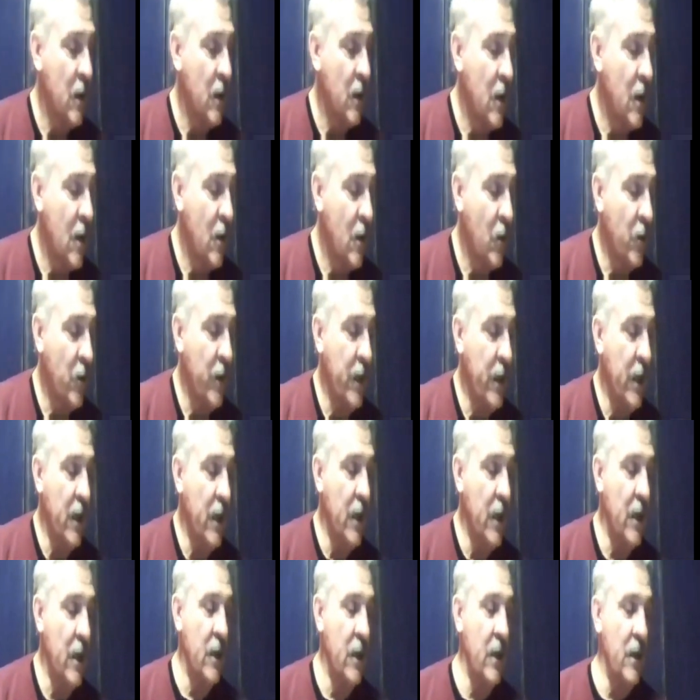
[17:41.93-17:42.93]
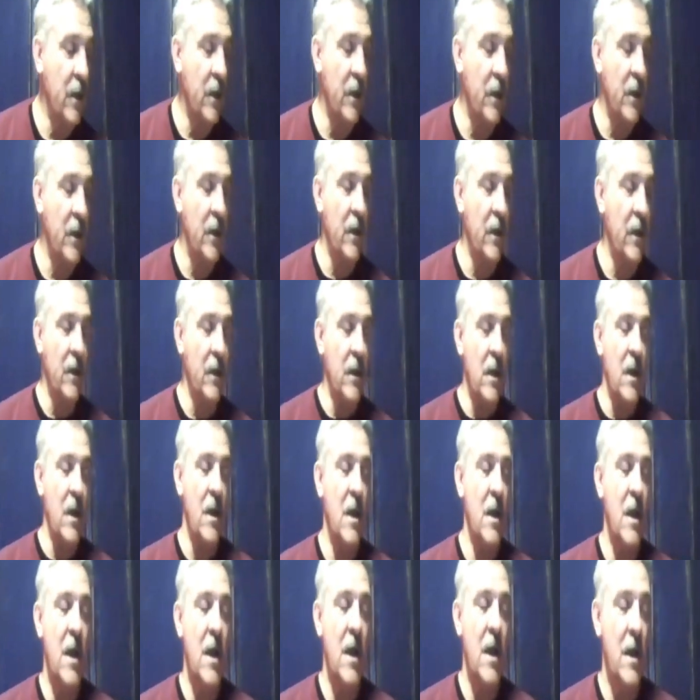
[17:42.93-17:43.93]
Yeah,
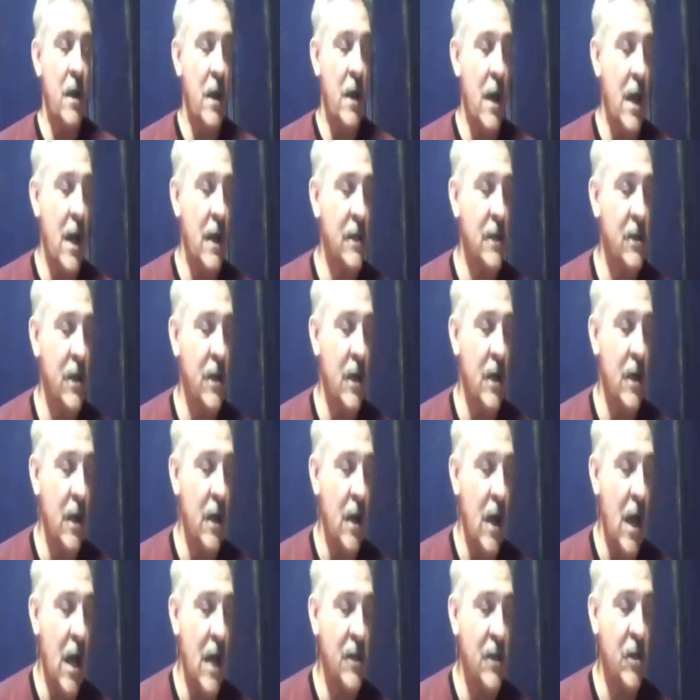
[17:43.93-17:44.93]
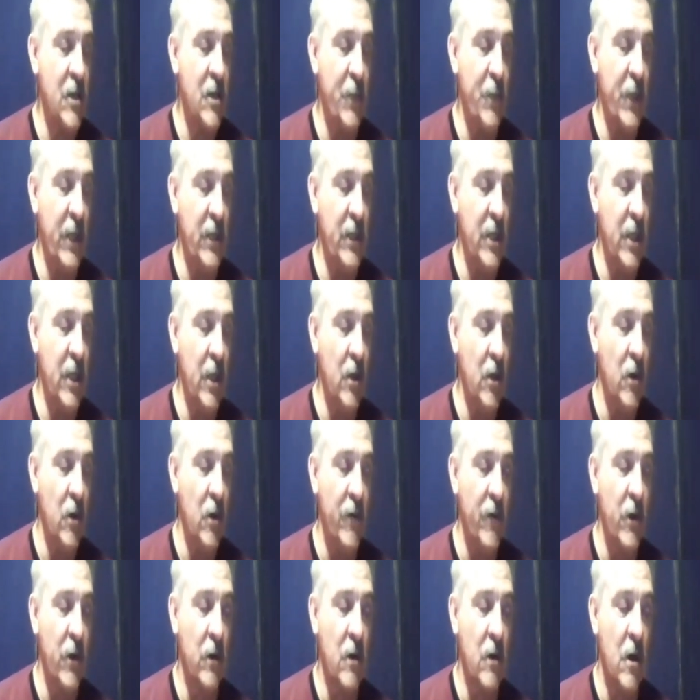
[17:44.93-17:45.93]
as a PTO of the
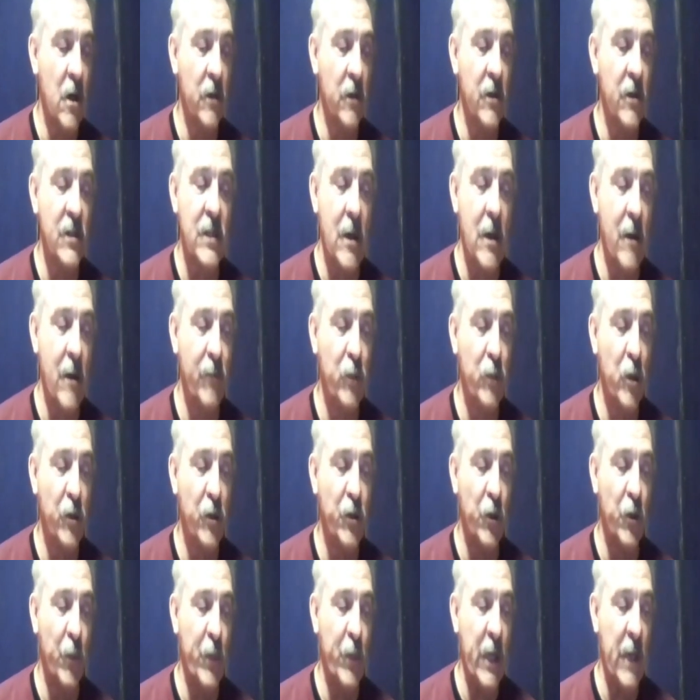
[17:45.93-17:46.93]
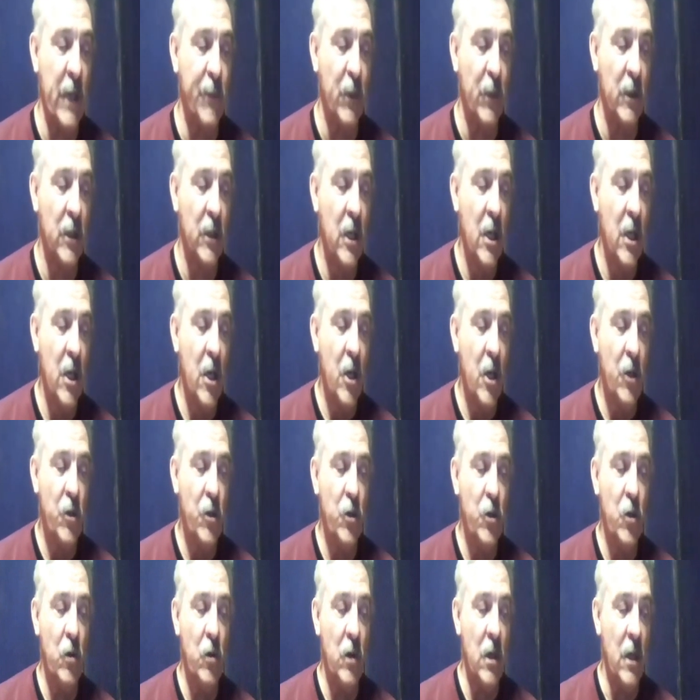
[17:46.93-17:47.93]
Congress of Aboriginal People,
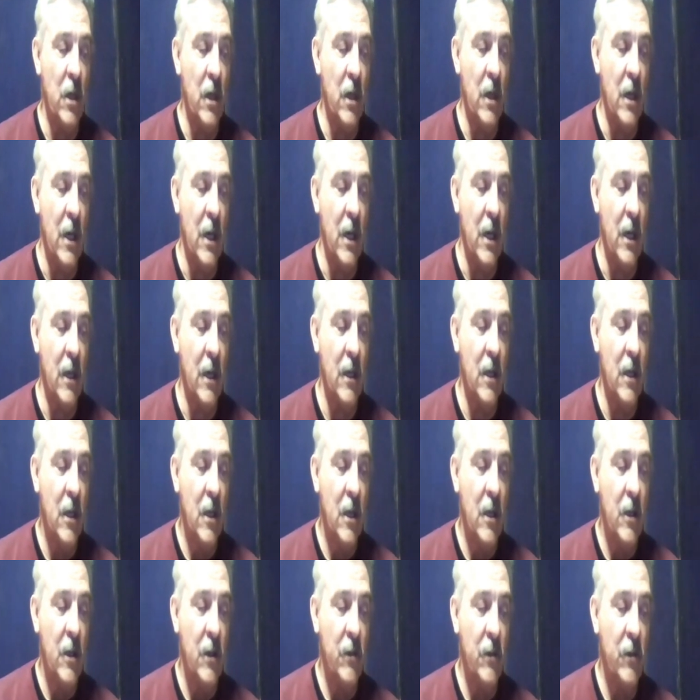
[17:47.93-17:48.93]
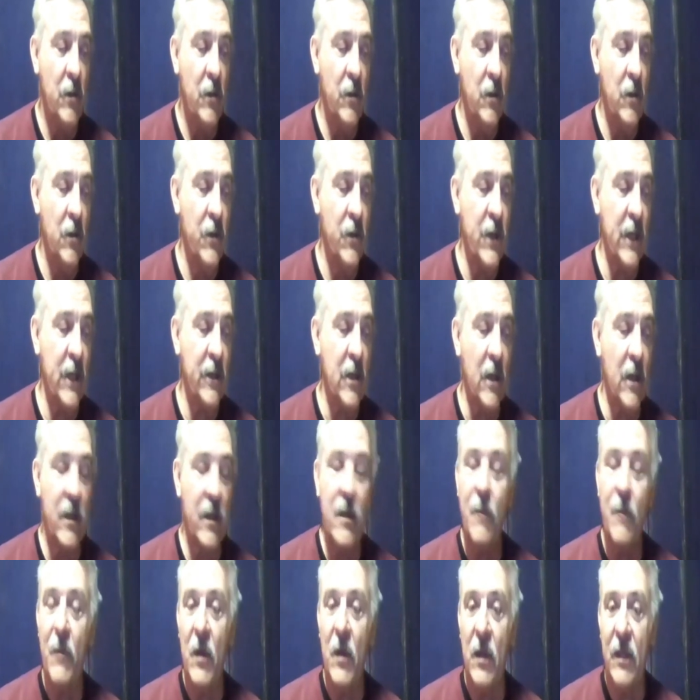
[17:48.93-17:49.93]
you think that
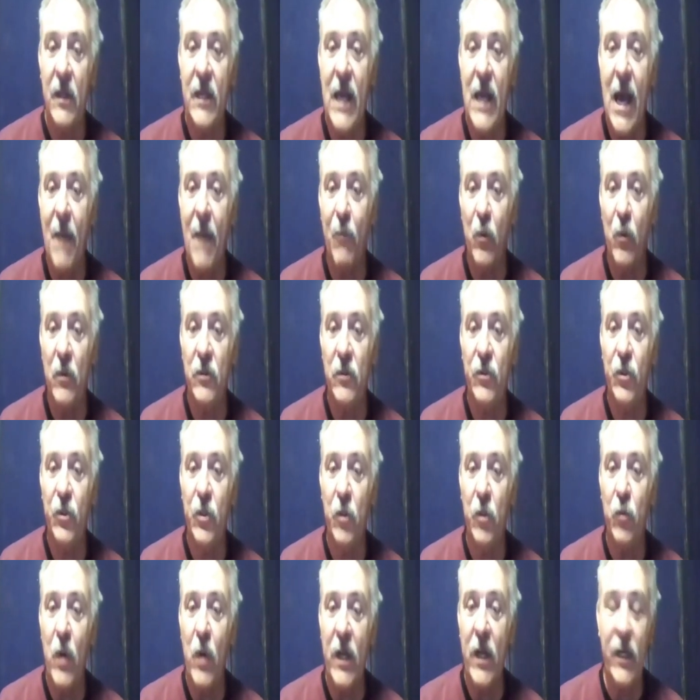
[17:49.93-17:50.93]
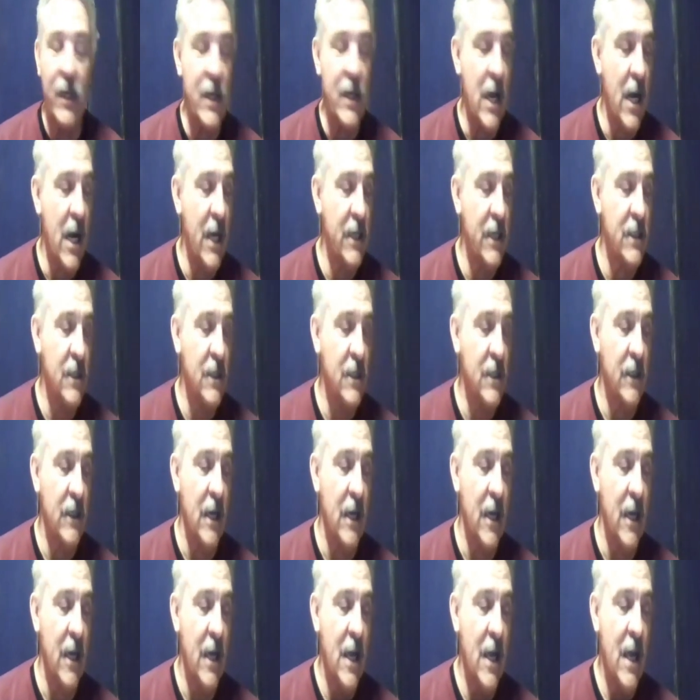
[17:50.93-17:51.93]
CAP should recognize
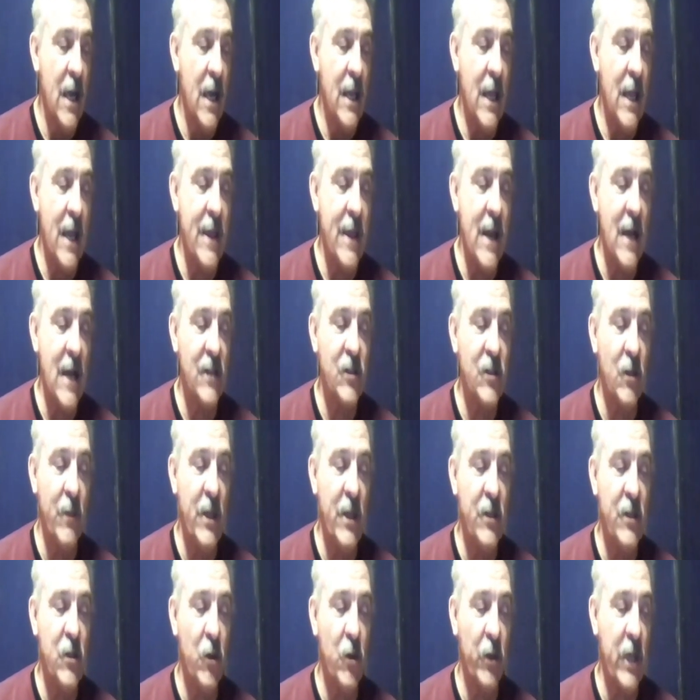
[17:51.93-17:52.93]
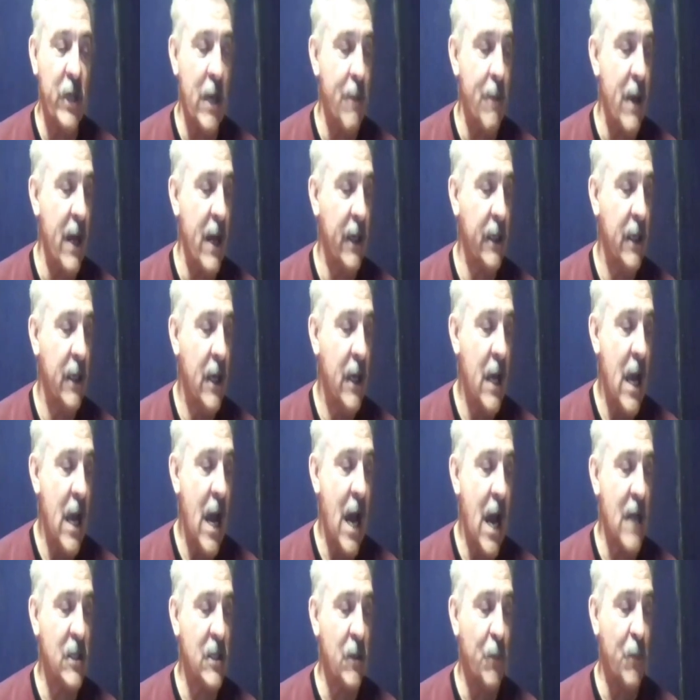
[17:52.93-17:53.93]
the Nation Métis au Québec
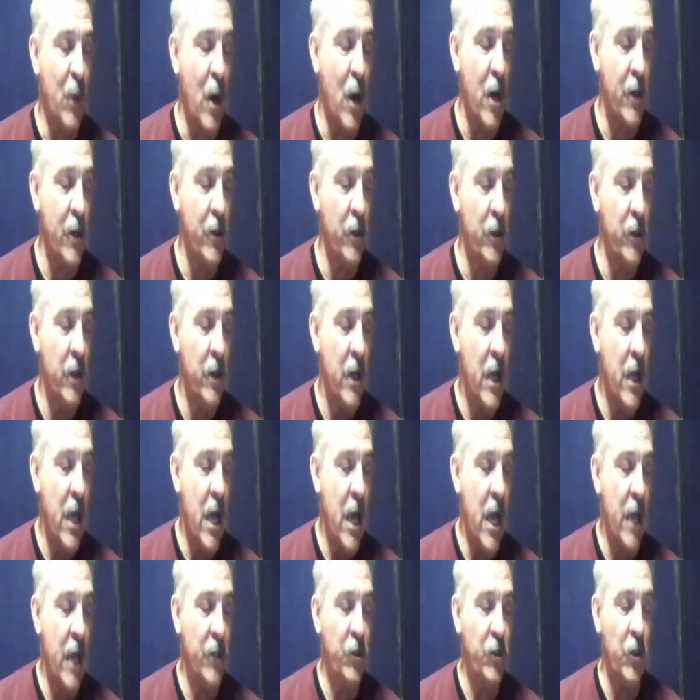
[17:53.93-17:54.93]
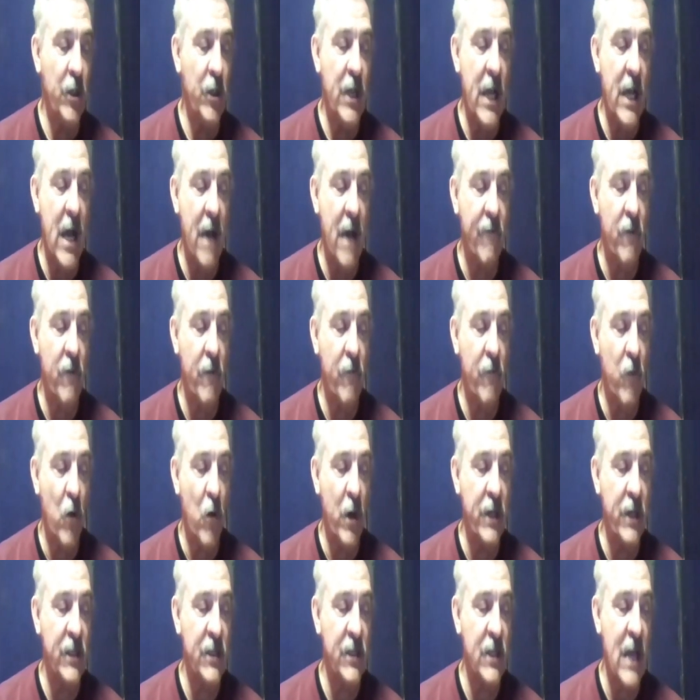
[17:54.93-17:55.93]
as a partner, and should they have a
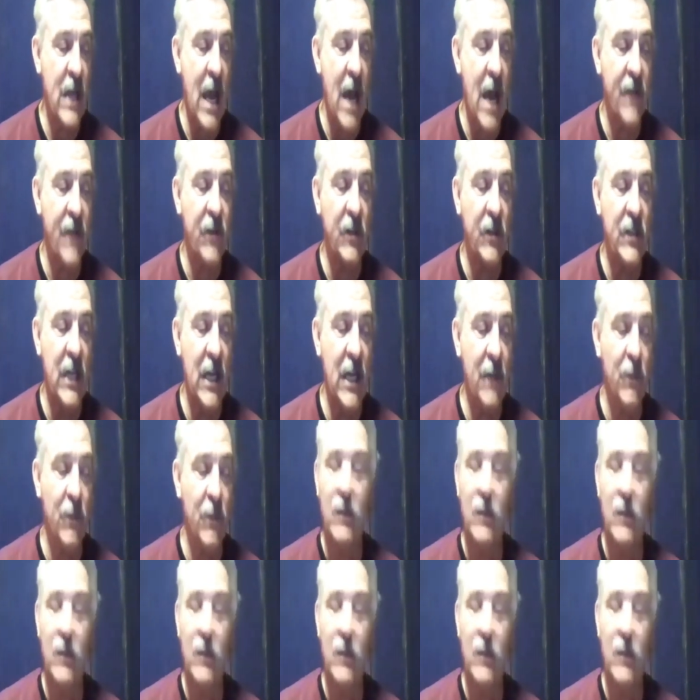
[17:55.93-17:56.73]
voice at the table?